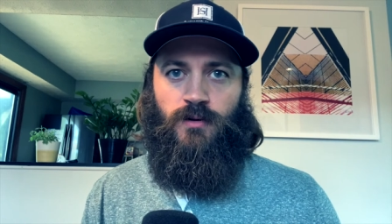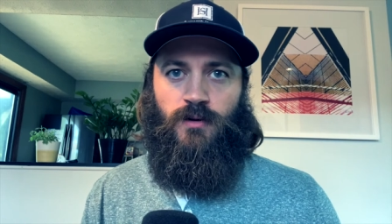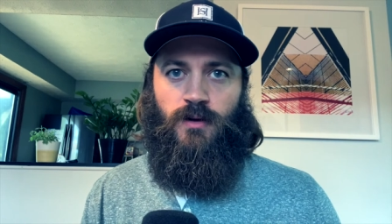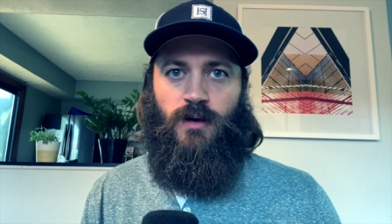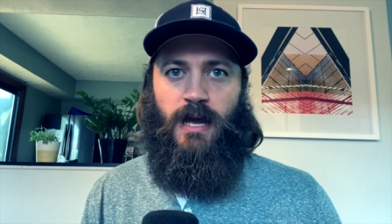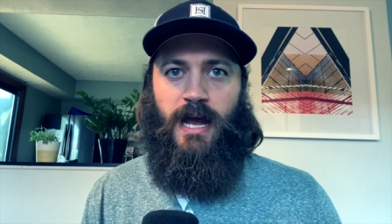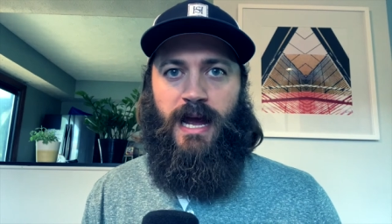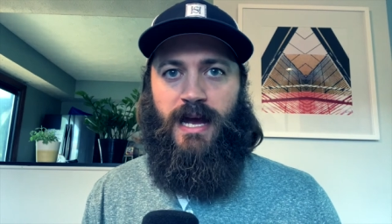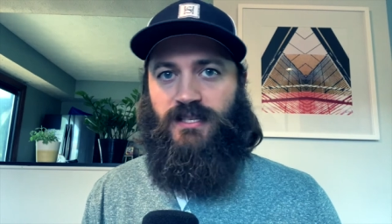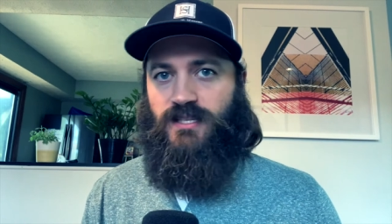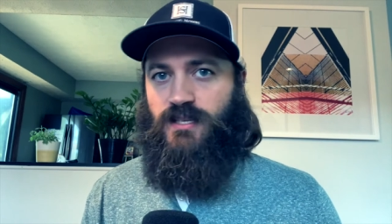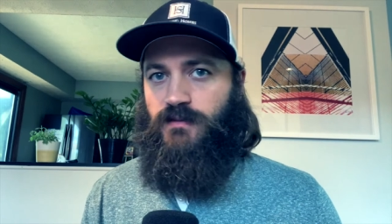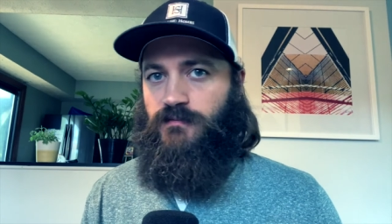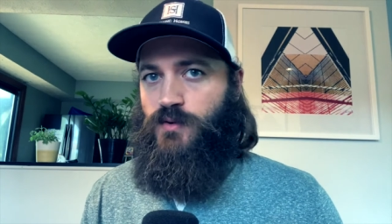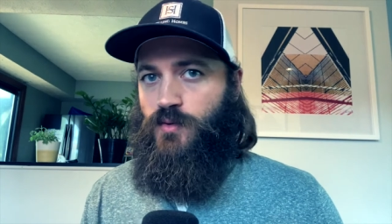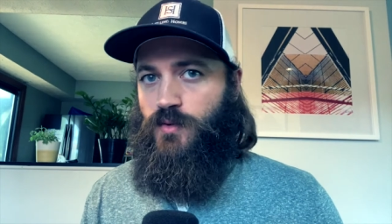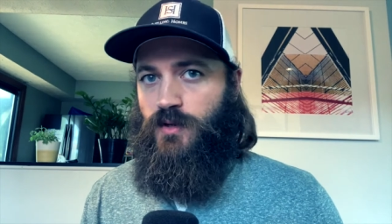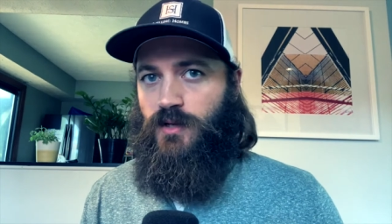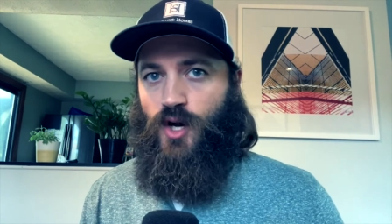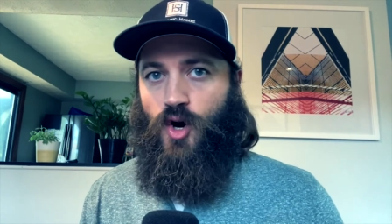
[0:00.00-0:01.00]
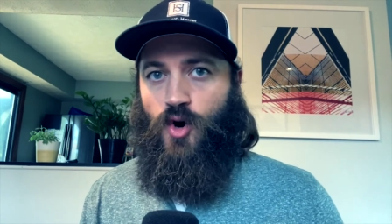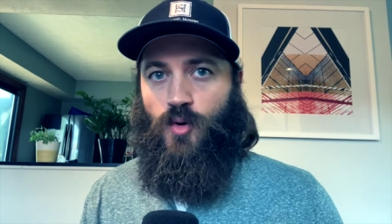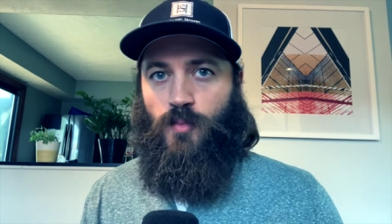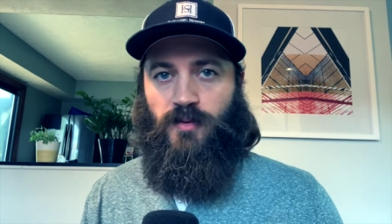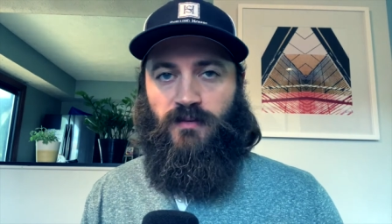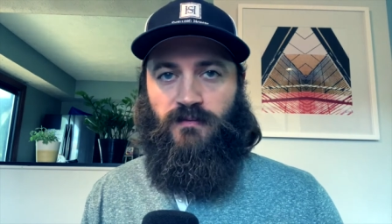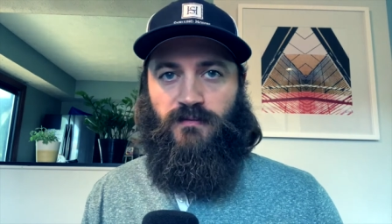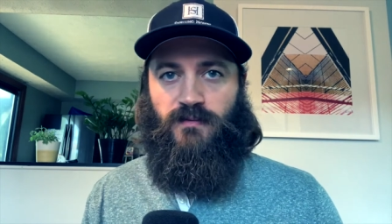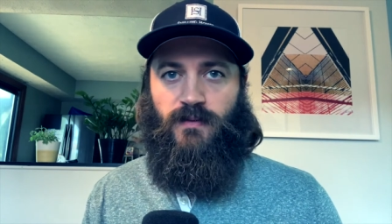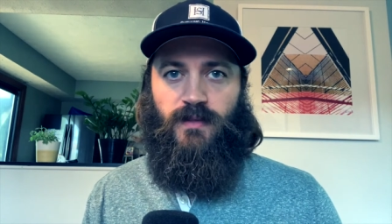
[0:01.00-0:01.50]
Ask if you can
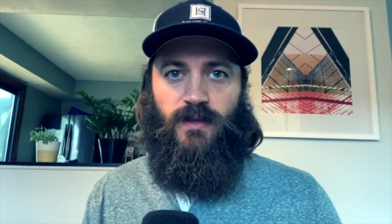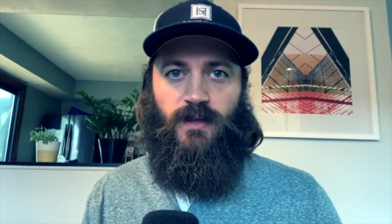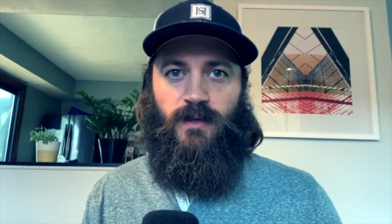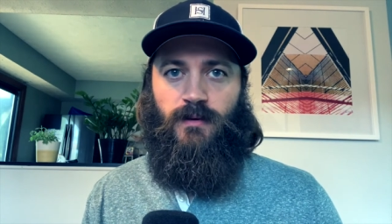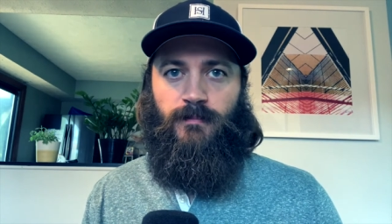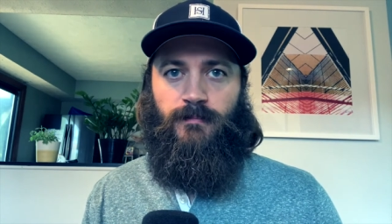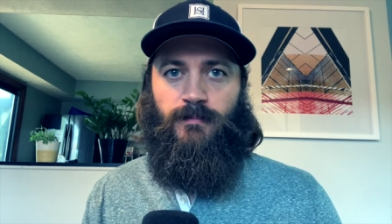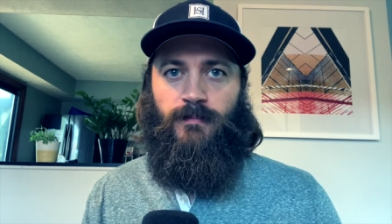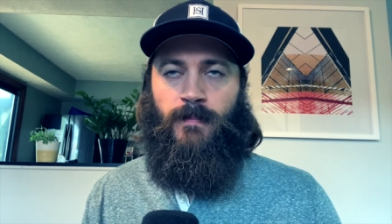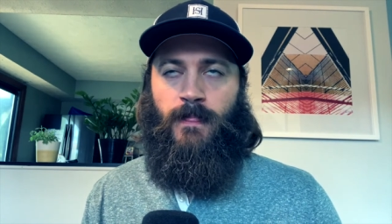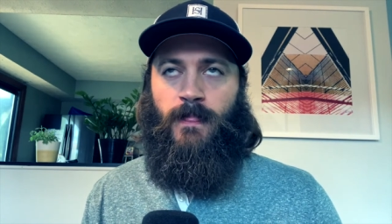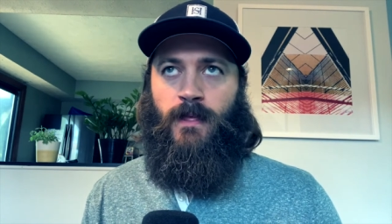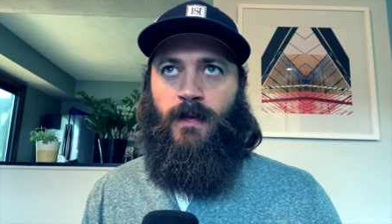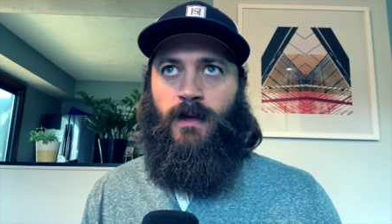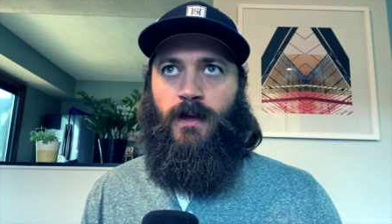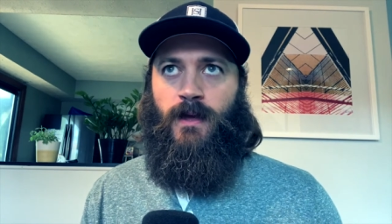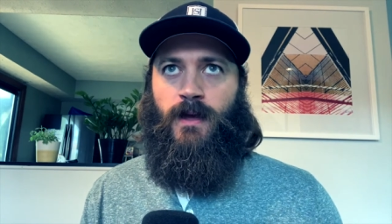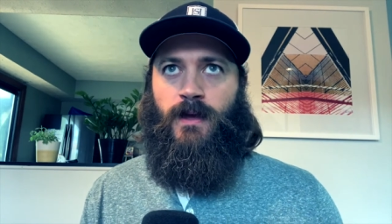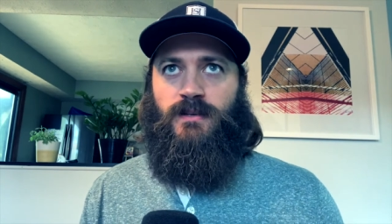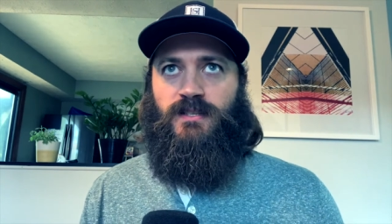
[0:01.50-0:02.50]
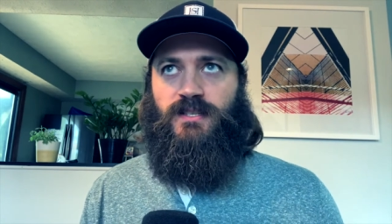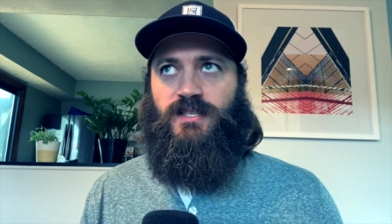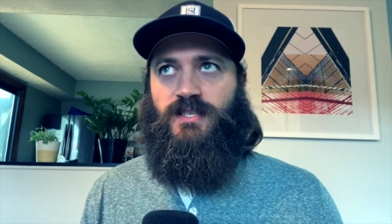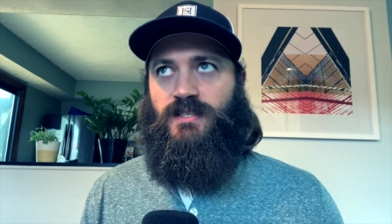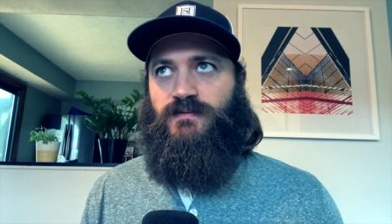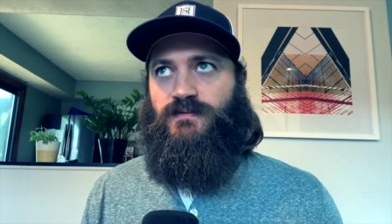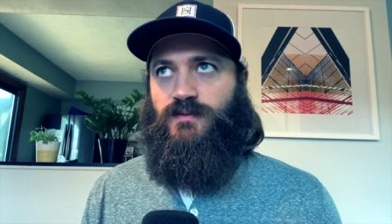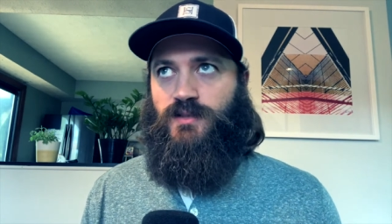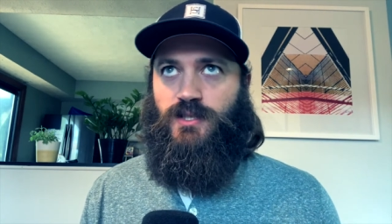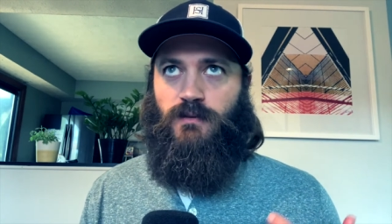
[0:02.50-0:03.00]
open for them.
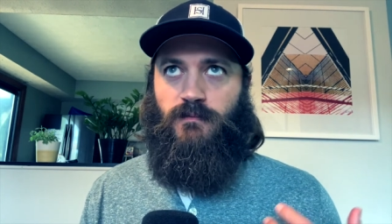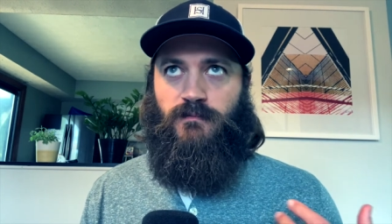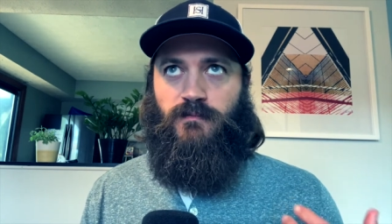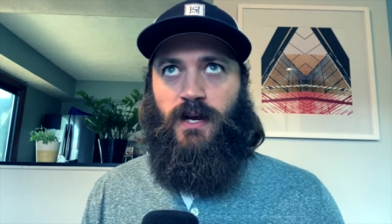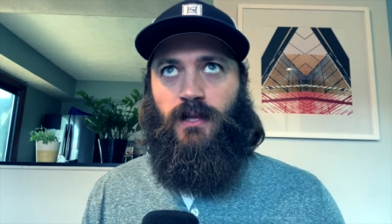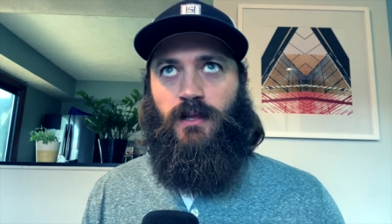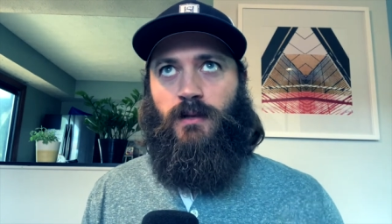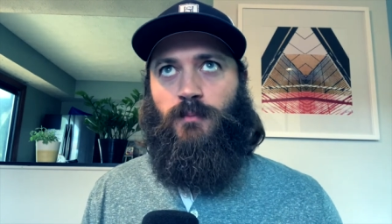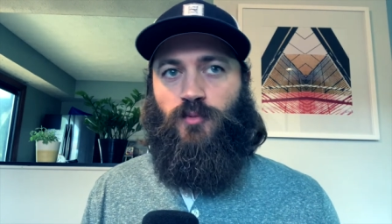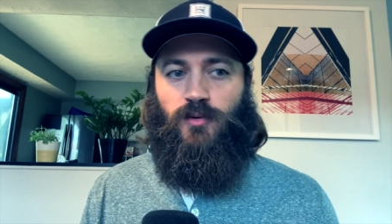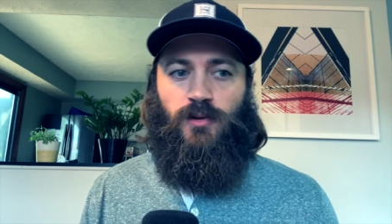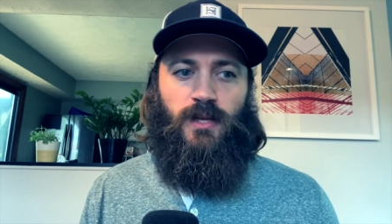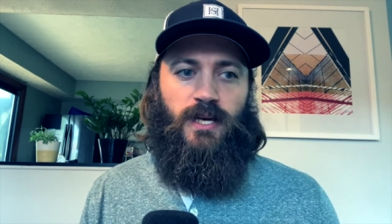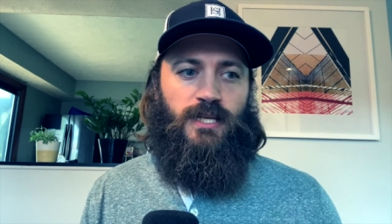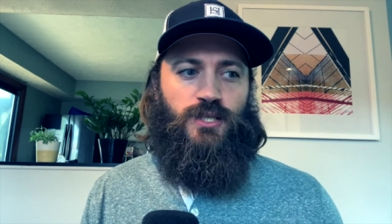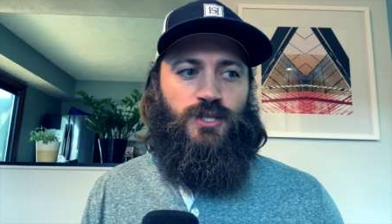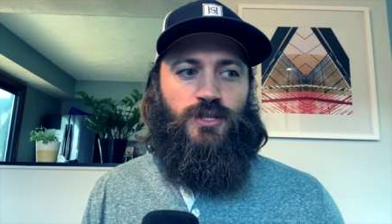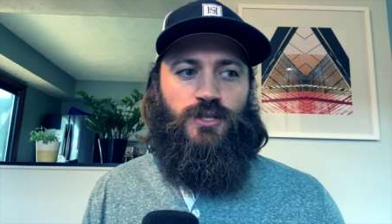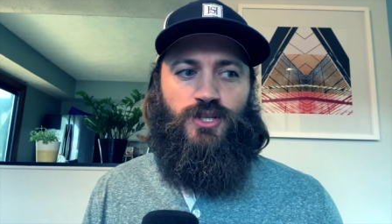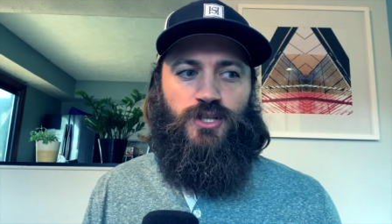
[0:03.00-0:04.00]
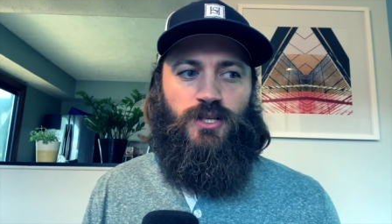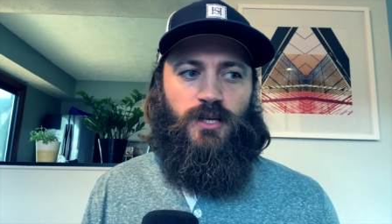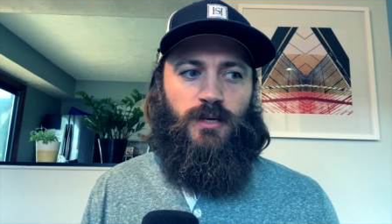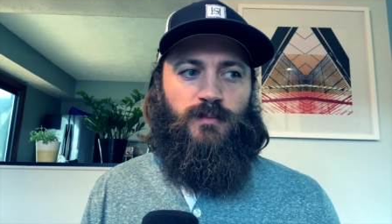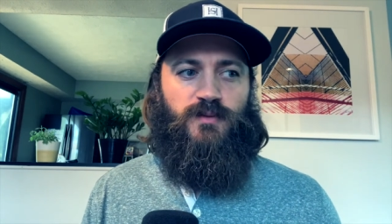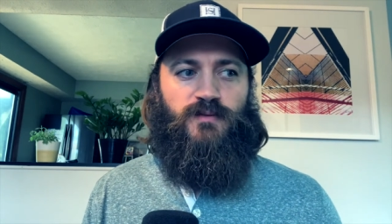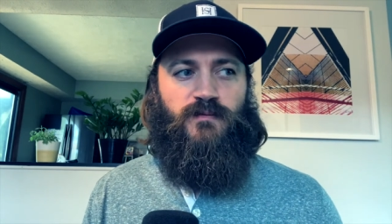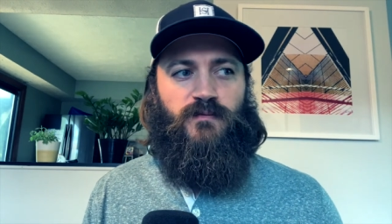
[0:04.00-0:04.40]
S- develop relationships.